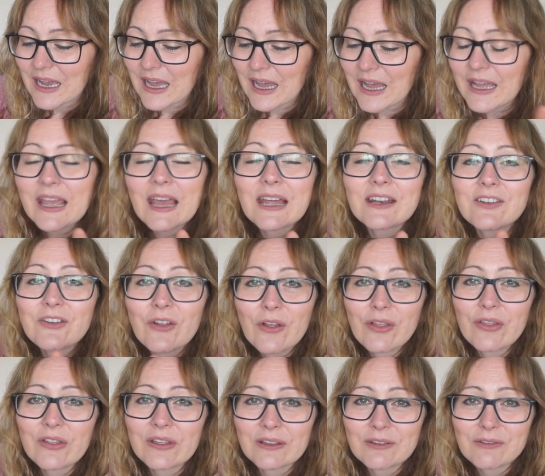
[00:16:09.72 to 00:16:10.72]
I had
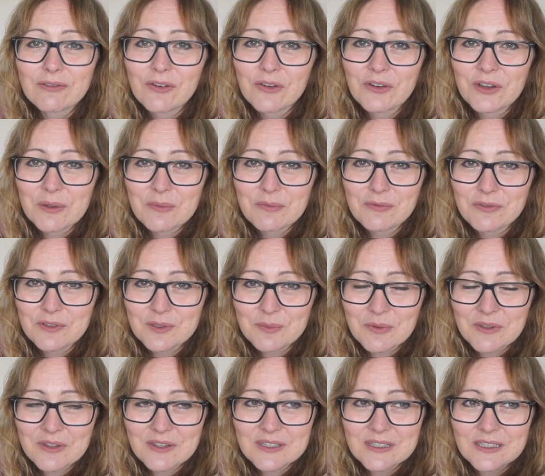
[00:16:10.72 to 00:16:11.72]
nothing for him for his
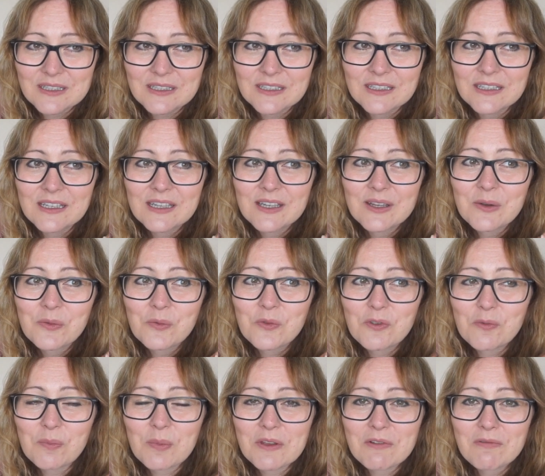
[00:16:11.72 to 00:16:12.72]
birthday.
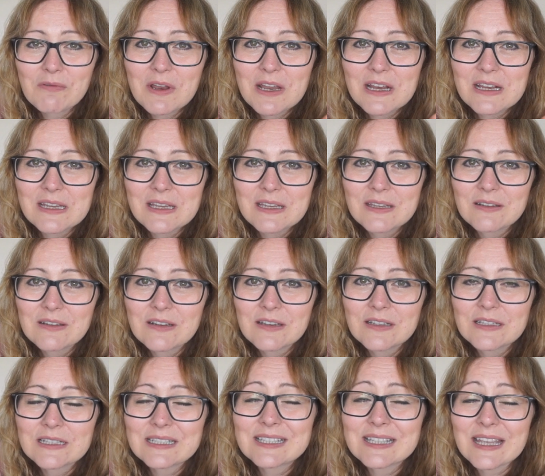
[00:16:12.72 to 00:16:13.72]
We've been really
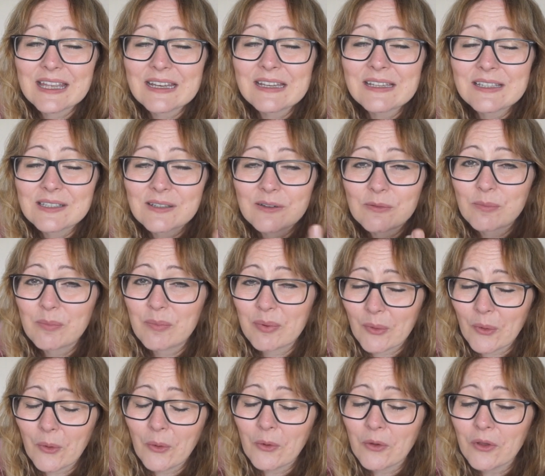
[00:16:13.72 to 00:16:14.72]
skint,
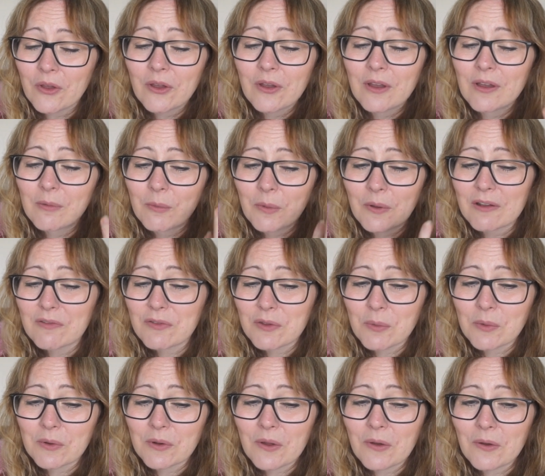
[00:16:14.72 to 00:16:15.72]
broke, whatever you
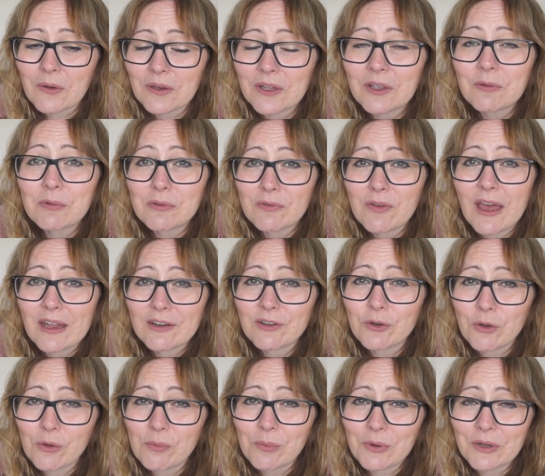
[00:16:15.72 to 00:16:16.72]
want to call it. We've had
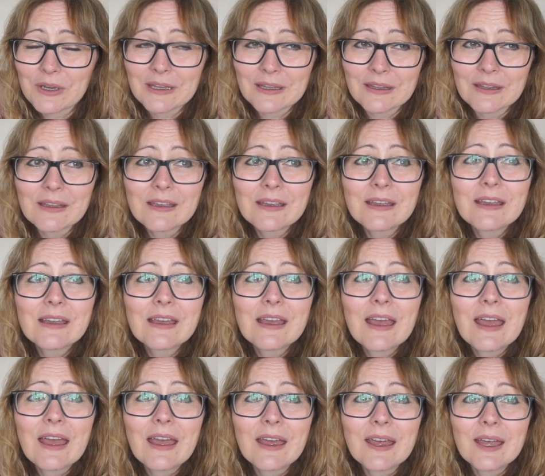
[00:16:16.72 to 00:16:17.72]
no money.
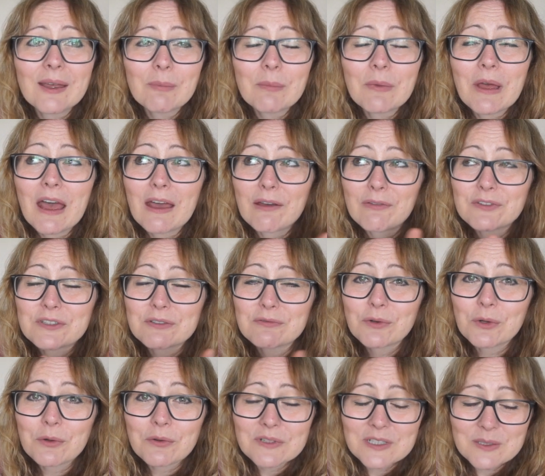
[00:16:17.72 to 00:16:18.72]
Um, after
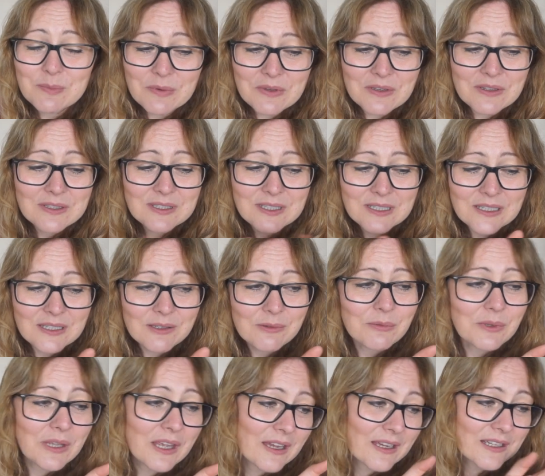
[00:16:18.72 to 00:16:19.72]
Rowan's birthday,
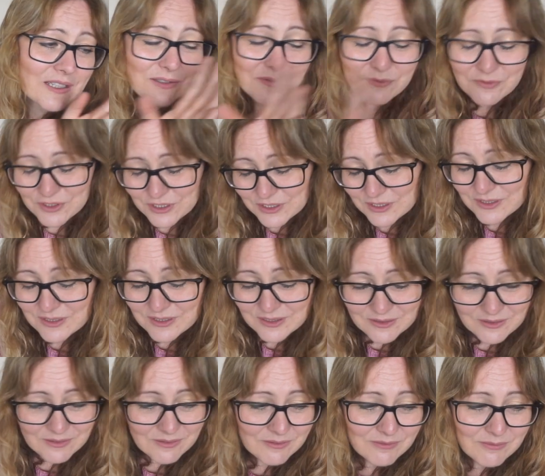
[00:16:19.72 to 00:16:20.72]
we kind of
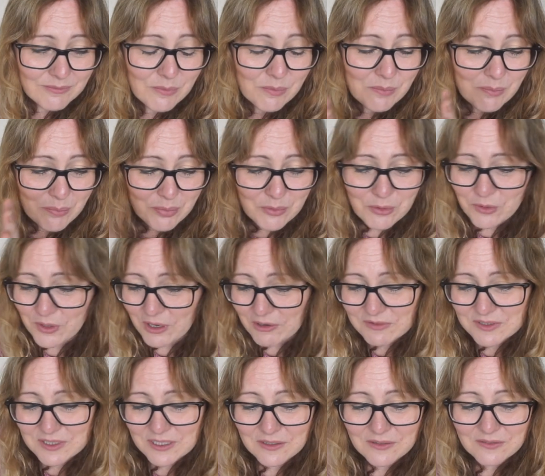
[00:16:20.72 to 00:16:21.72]
just broke
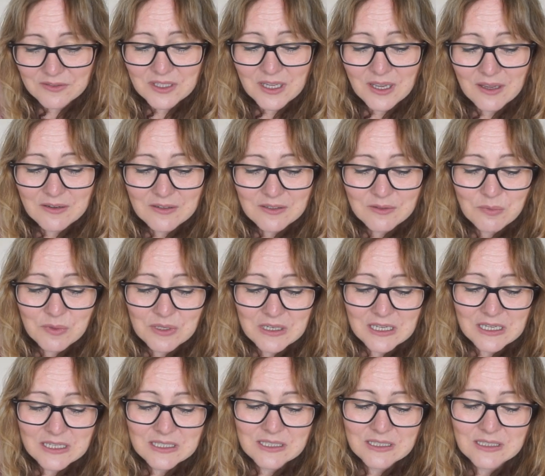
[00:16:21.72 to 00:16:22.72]
ourselves and we
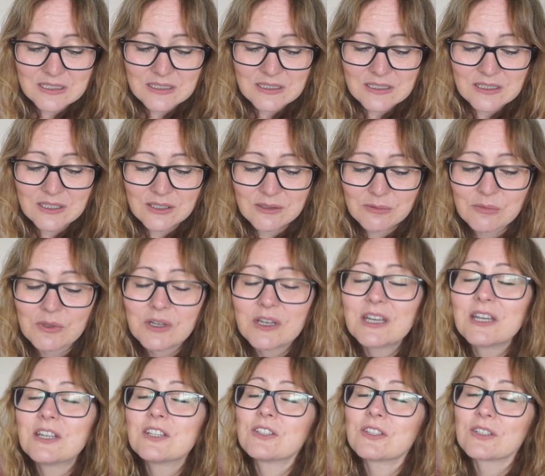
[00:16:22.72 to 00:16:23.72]
needed to
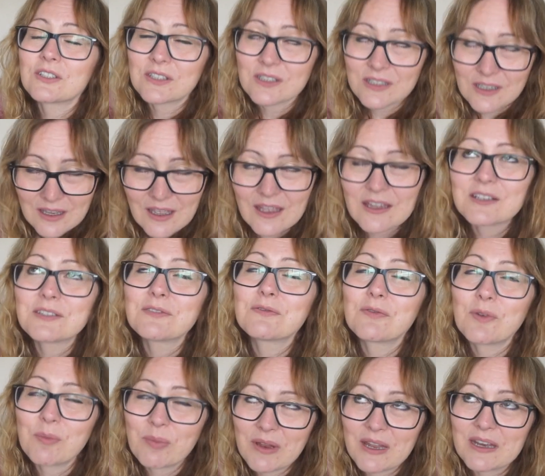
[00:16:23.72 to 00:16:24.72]
just kind of
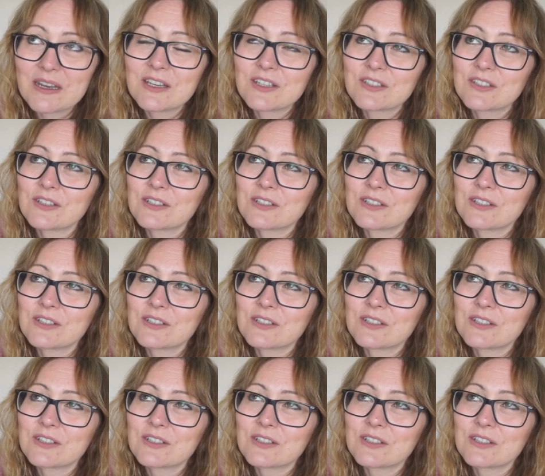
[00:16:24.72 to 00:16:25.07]
replenish